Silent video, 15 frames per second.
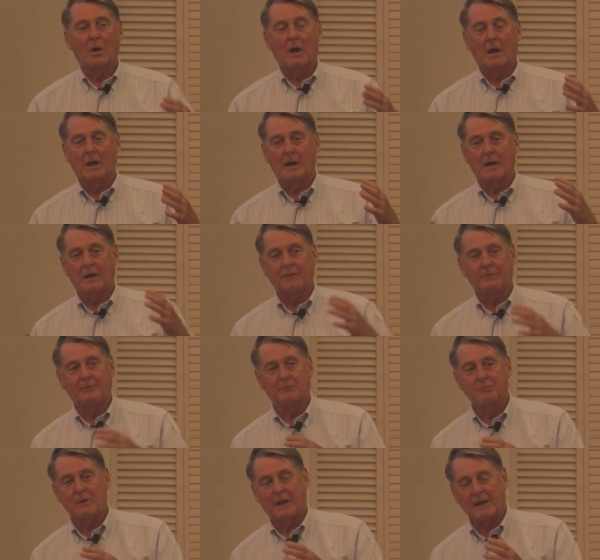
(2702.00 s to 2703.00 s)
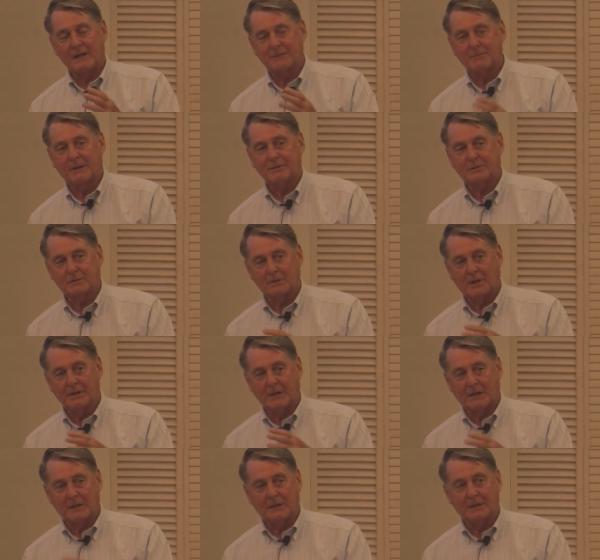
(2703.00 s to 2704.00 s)
uh, and not as much
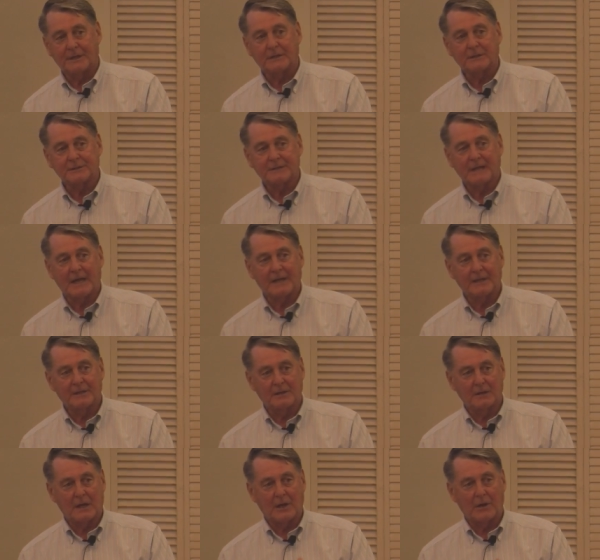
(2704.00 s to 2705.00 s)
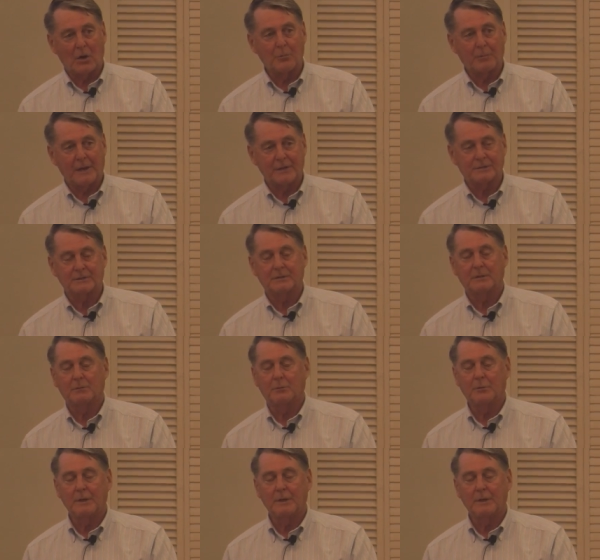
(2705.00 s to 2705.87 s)
on the clinical side, uh, outpatient.